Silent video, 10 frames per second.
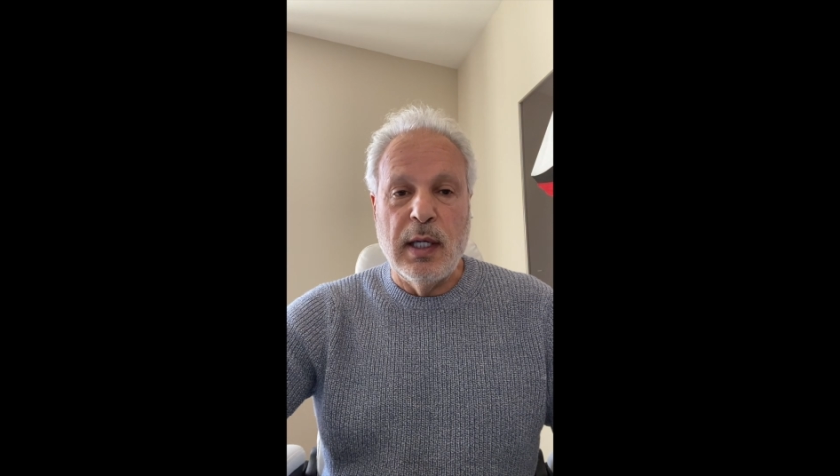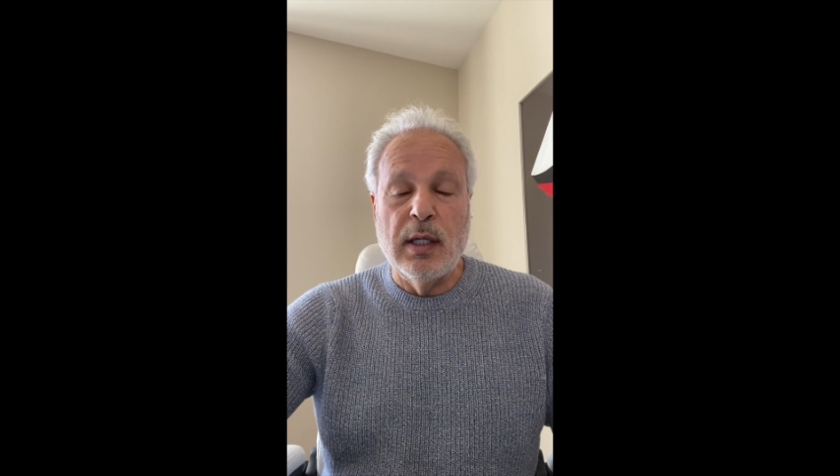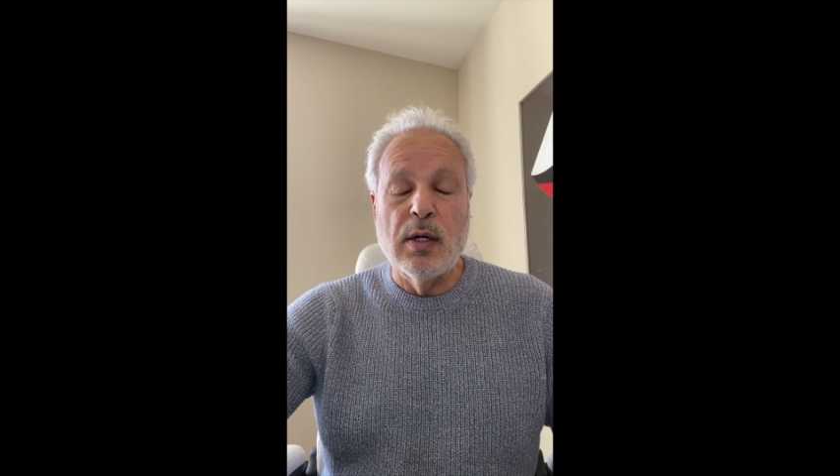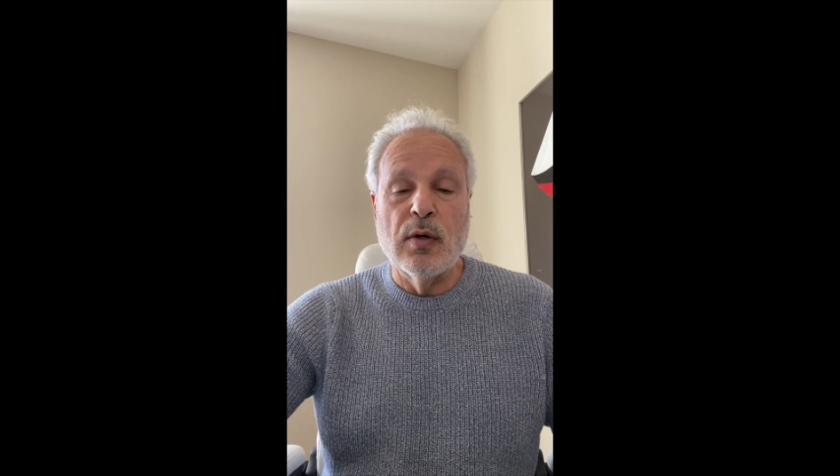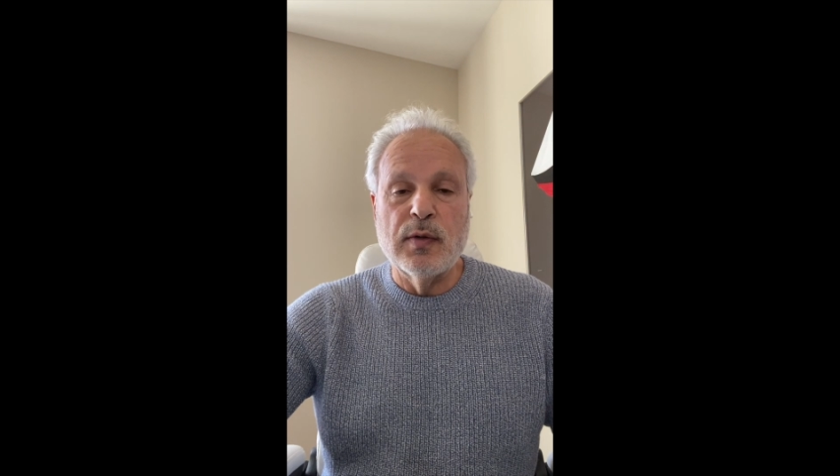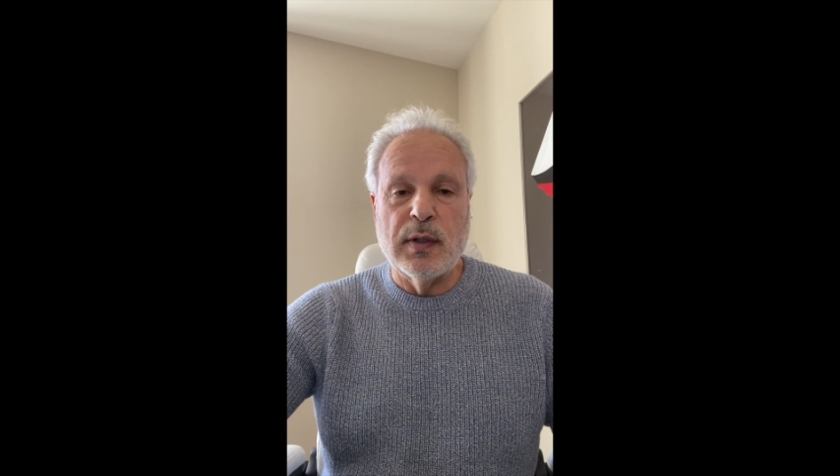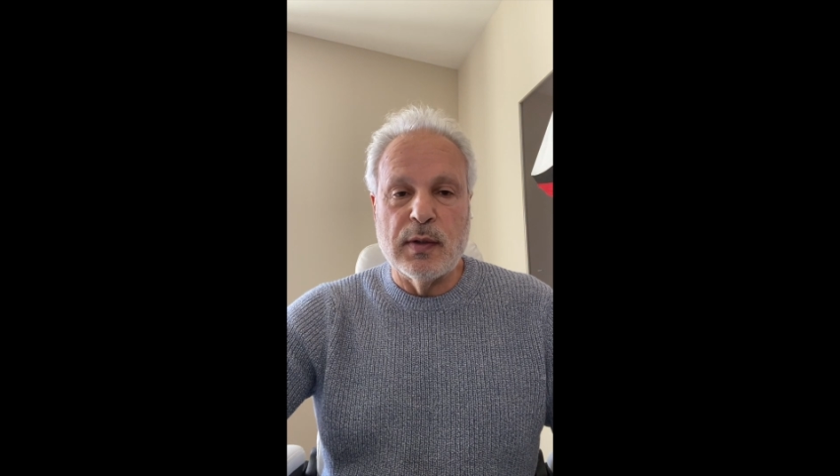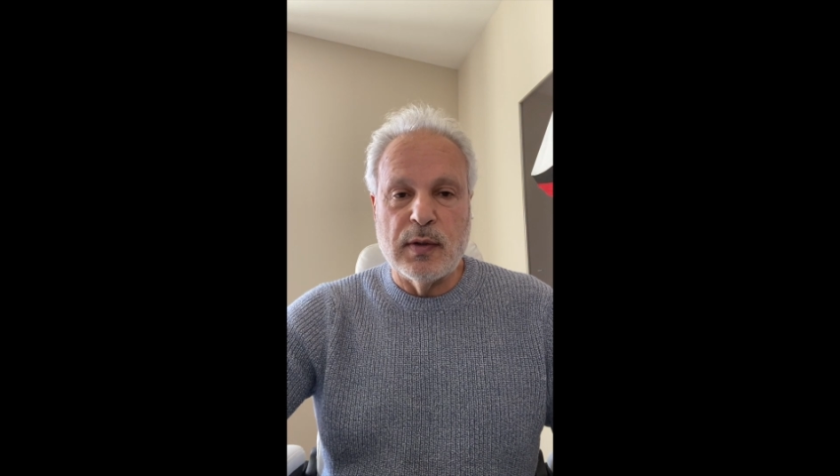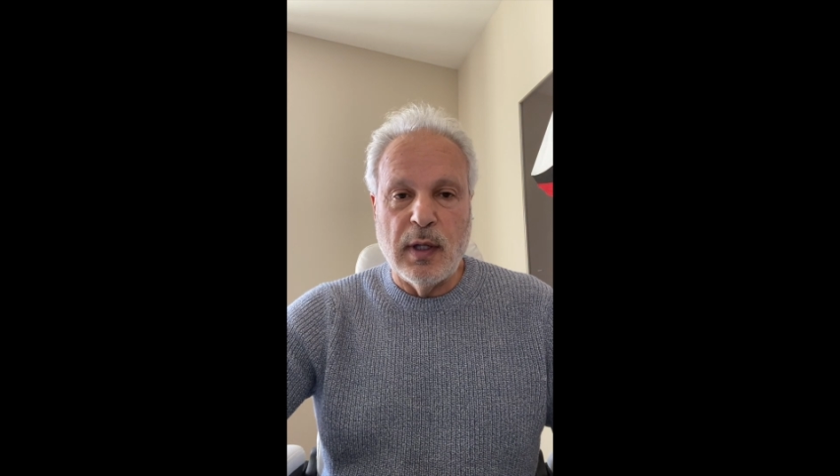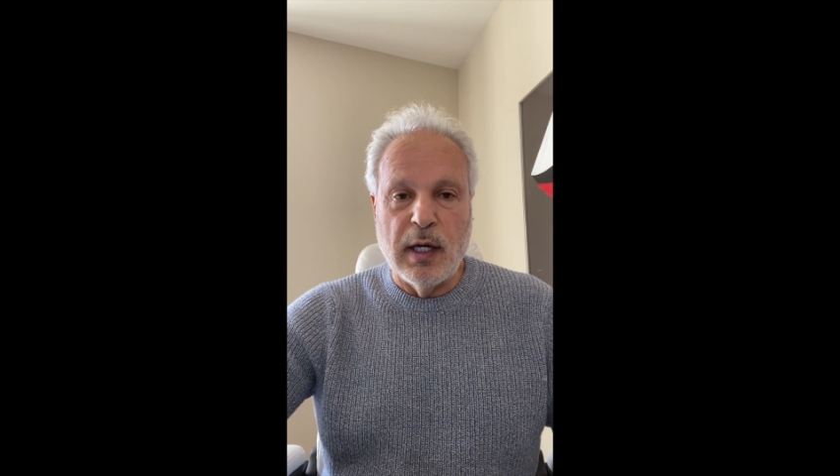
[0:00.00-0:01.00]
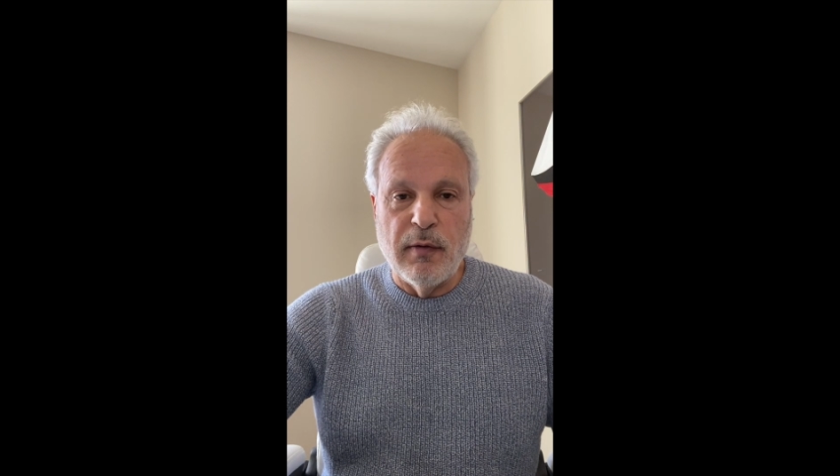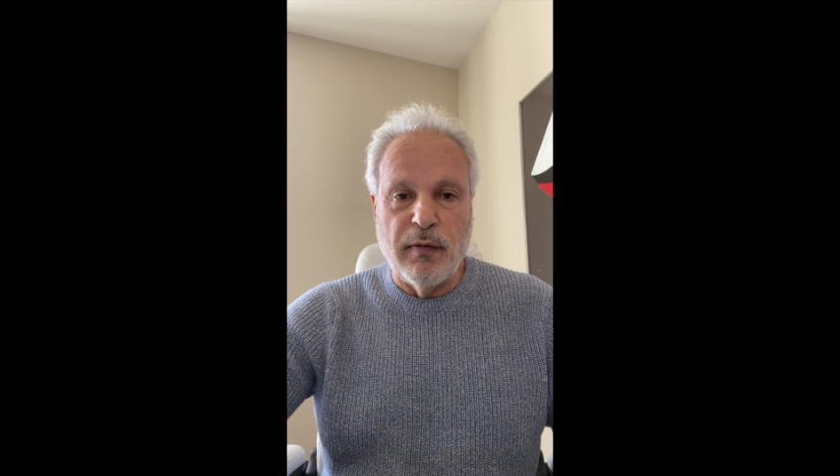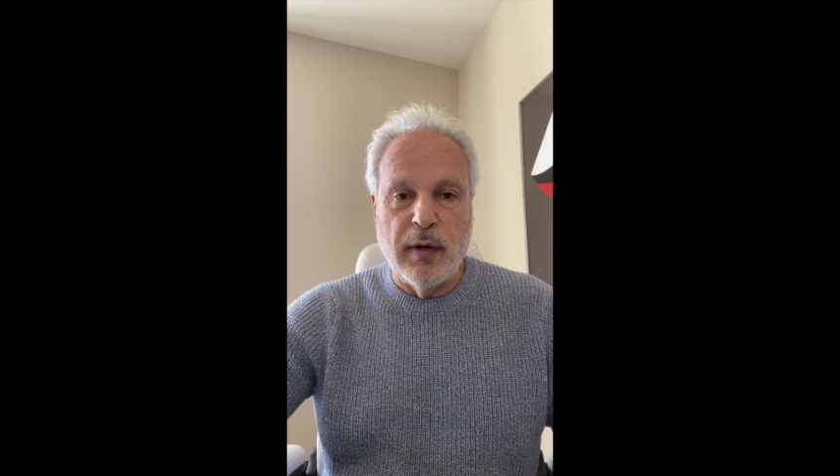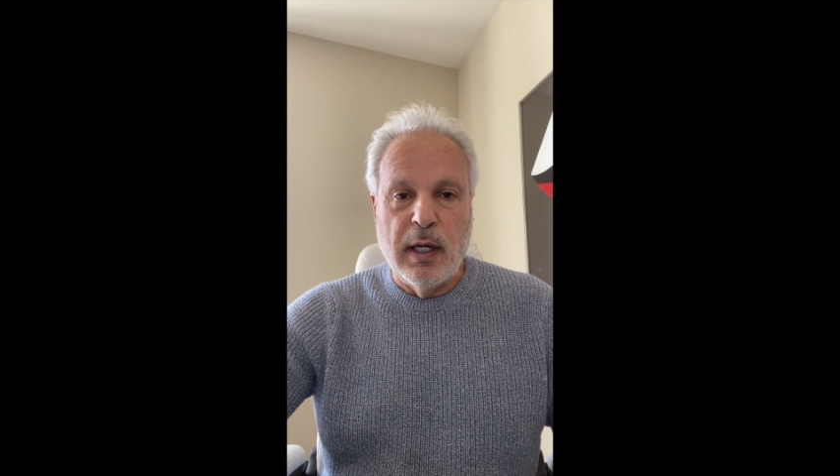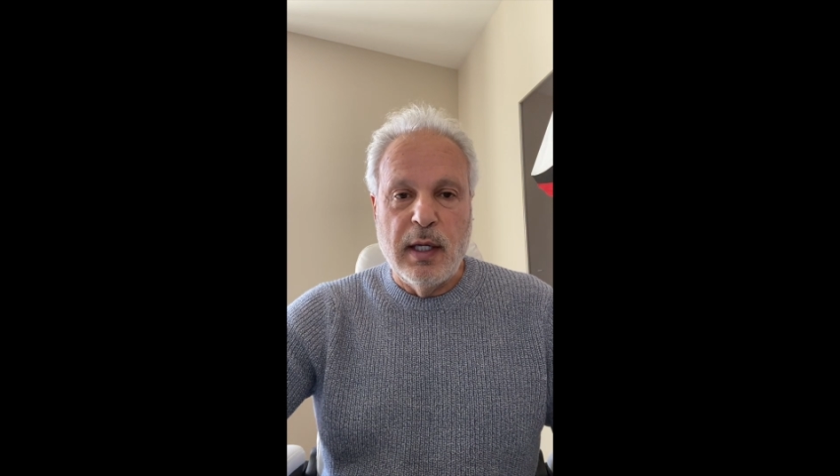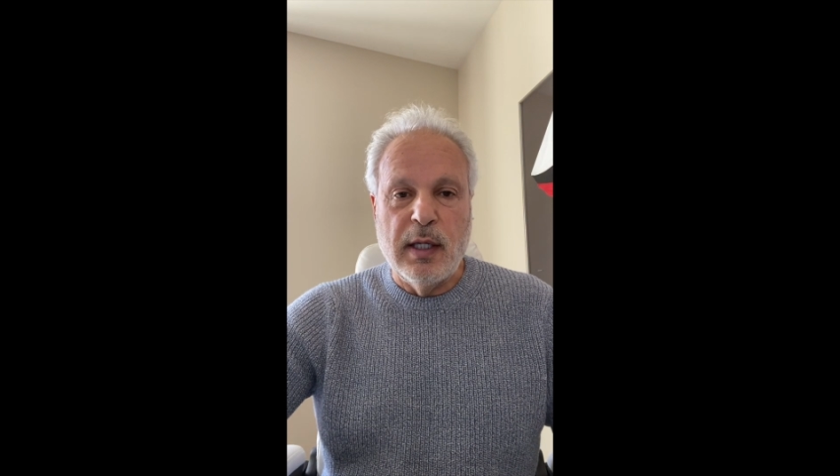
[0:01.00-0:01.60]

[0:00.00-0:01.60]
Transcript: He knows his stuff.